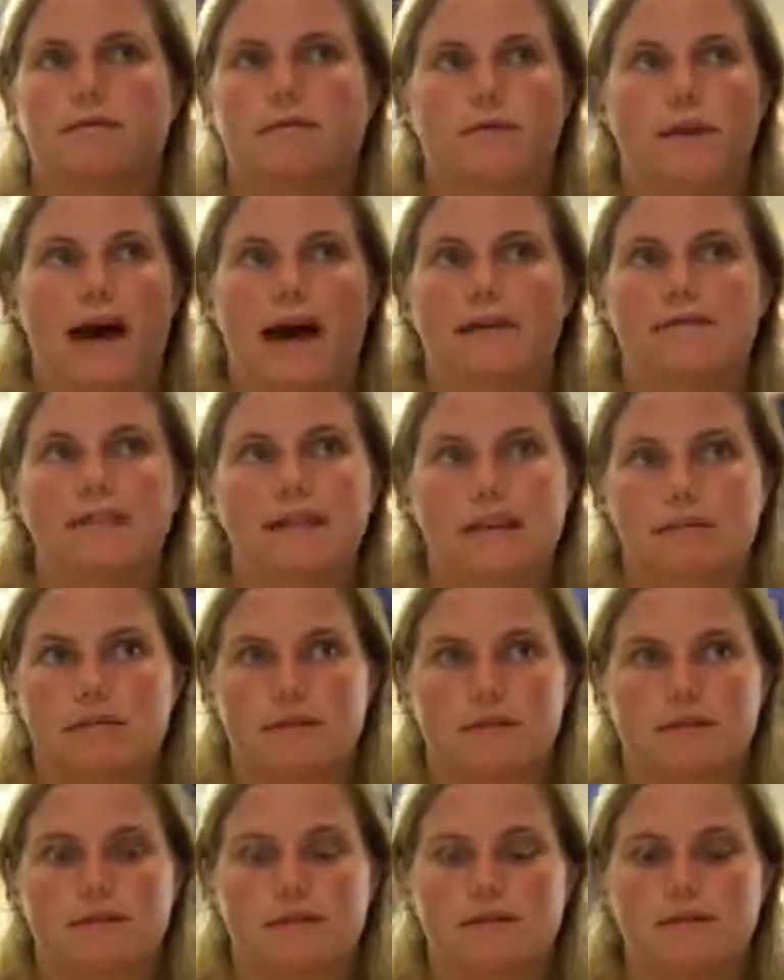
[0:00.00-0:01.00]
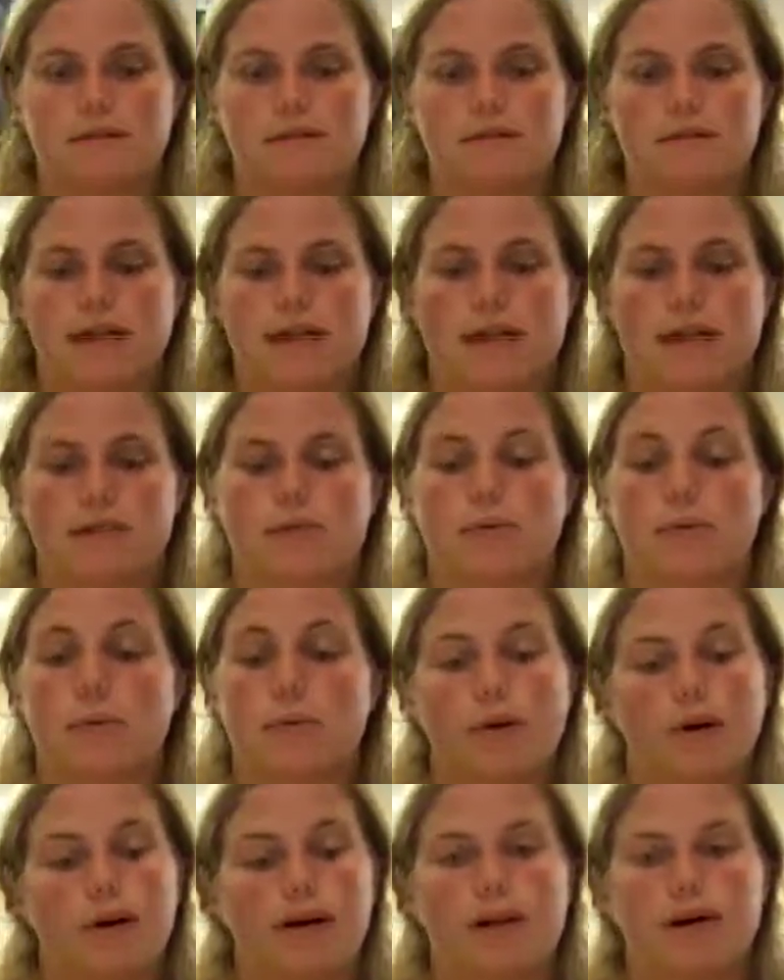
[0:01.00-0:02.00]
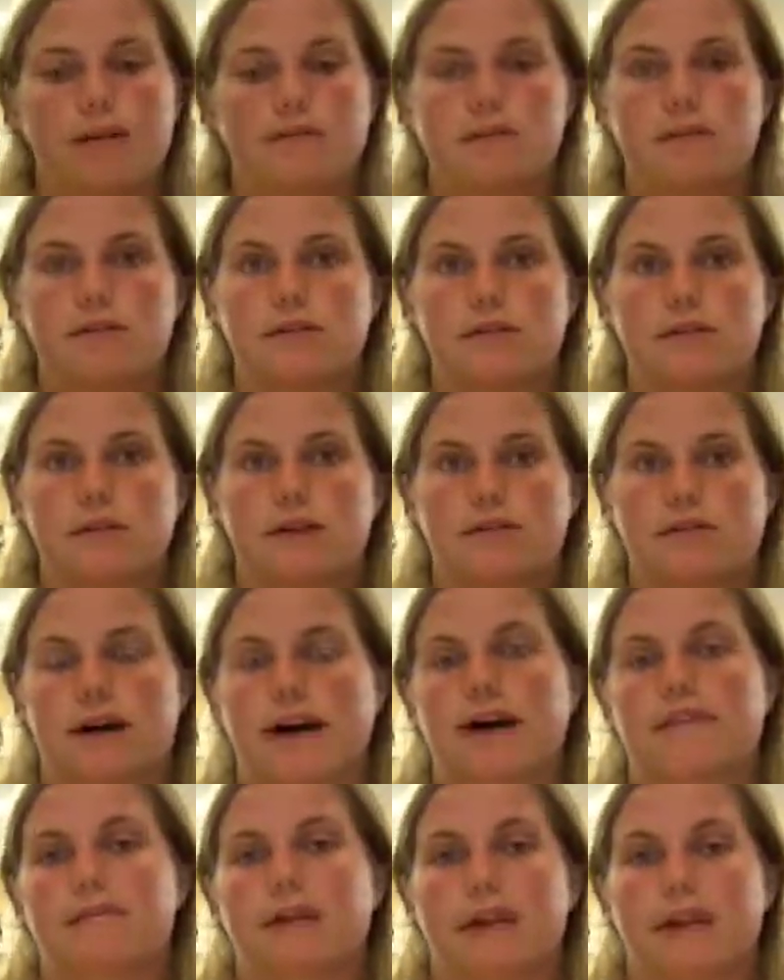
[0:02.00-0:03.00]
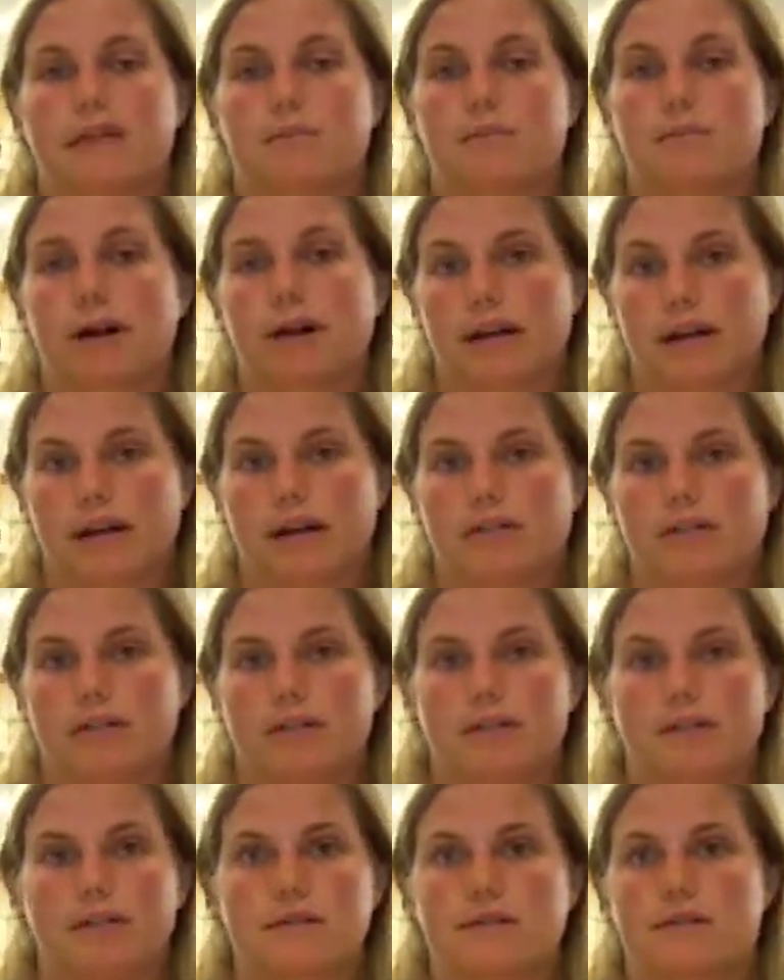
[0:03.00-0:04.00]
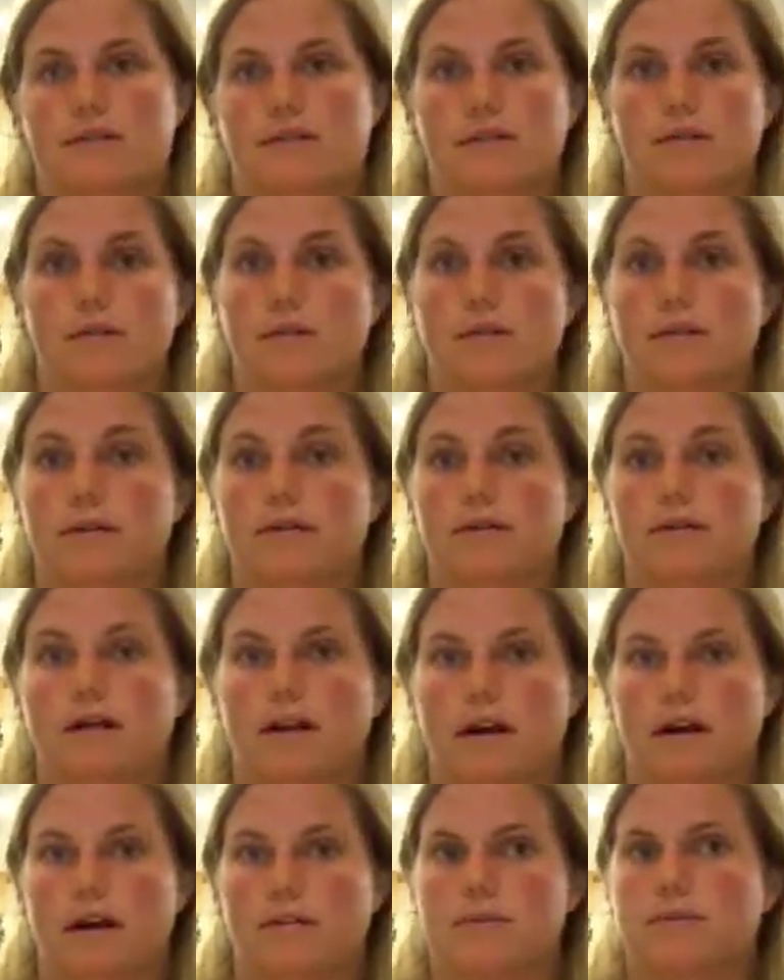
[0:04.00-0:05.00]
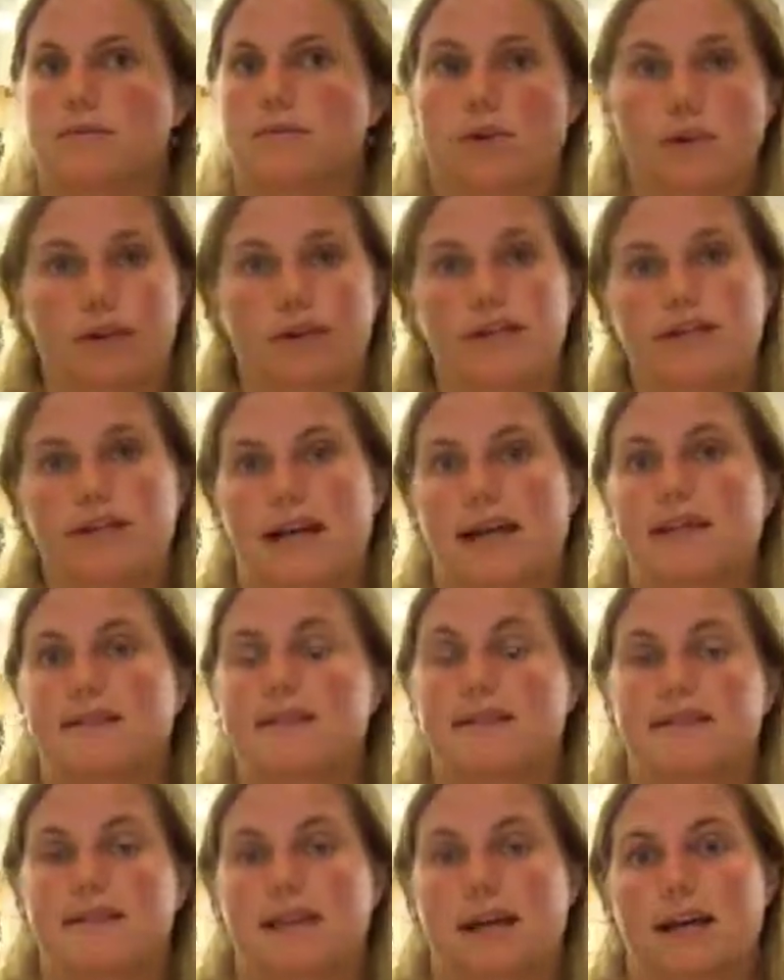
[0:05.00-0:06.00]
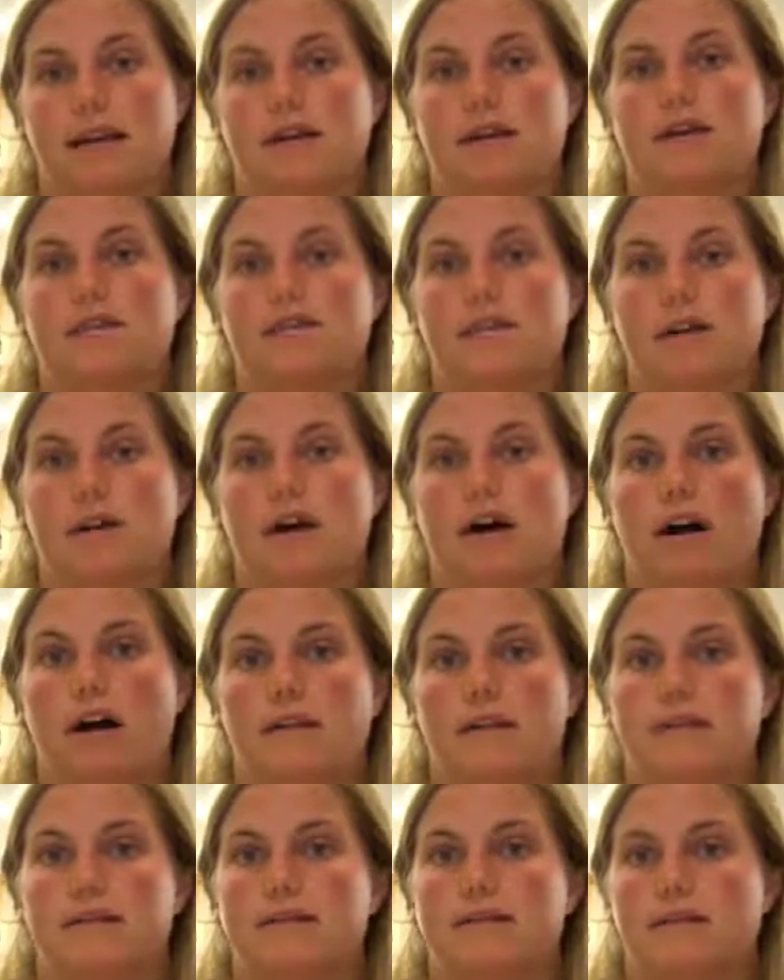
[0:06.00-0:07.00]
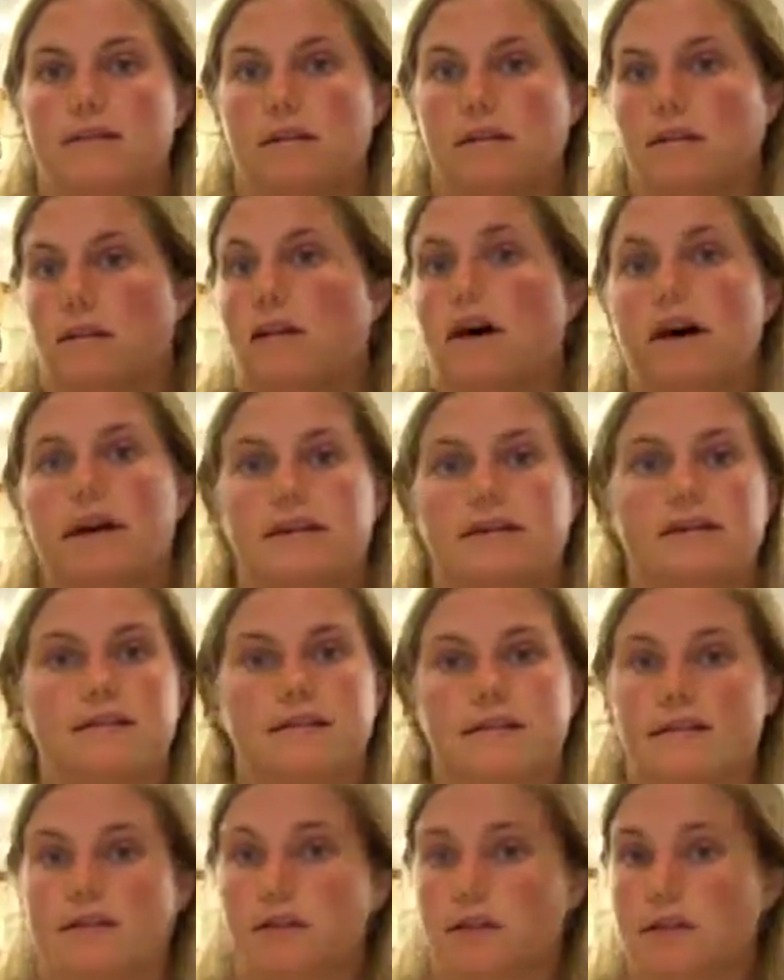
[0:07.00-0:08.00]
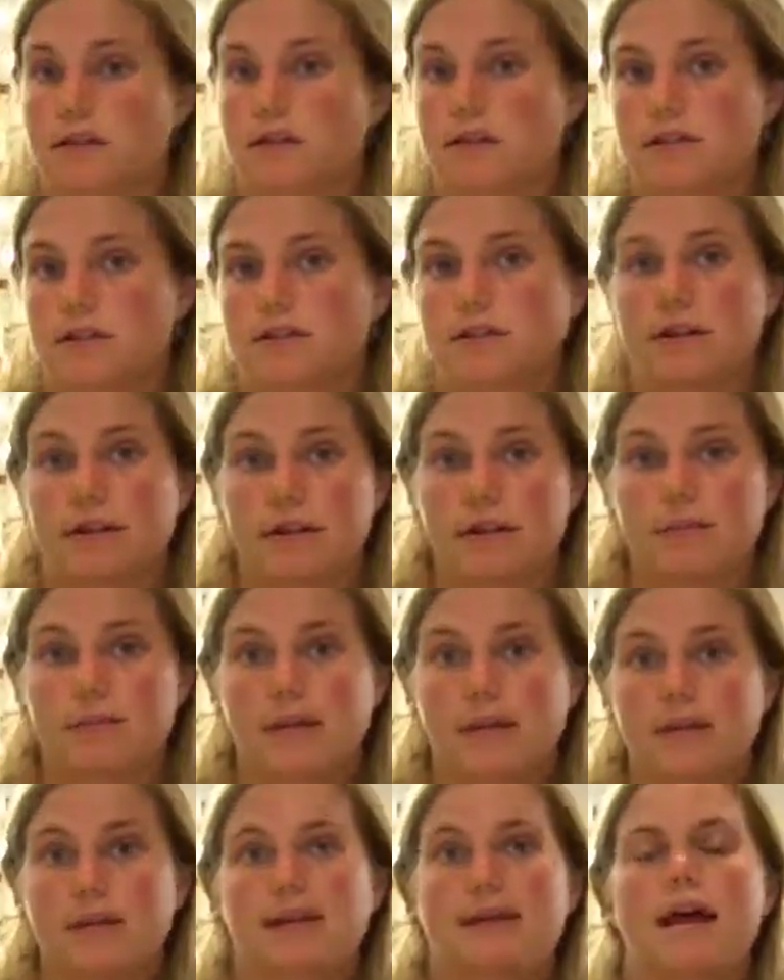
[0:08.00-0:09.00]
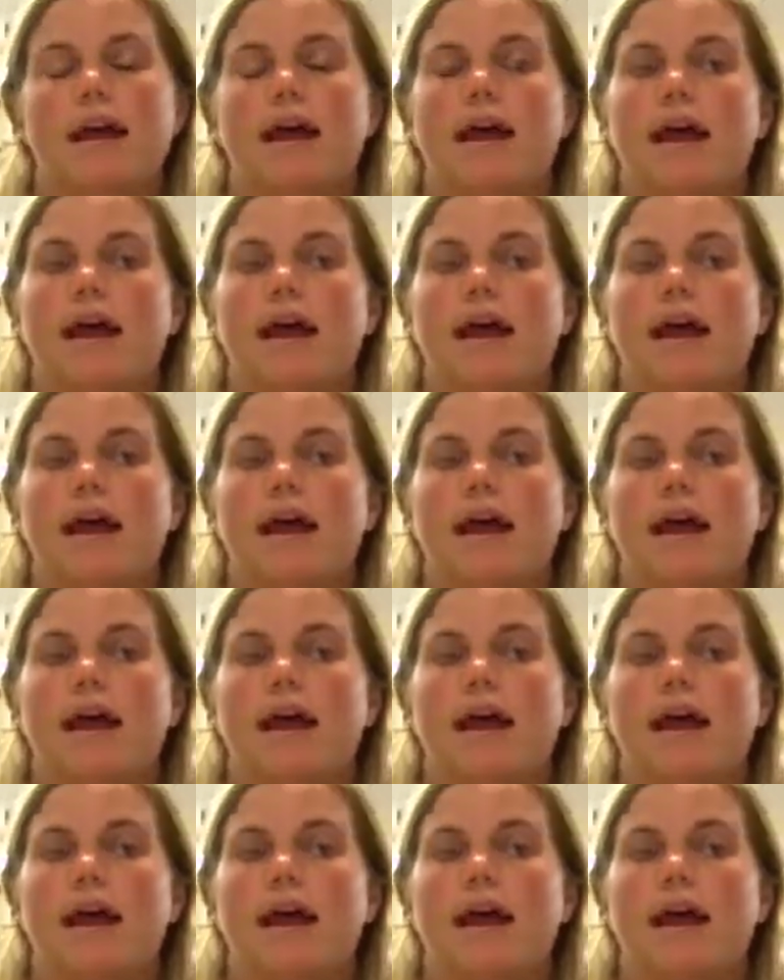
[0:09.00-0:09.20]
5 tablespoons, and pour it into a 5-gallon bucket, which is normal storage size container for all these little huts in the villages we're going to be in.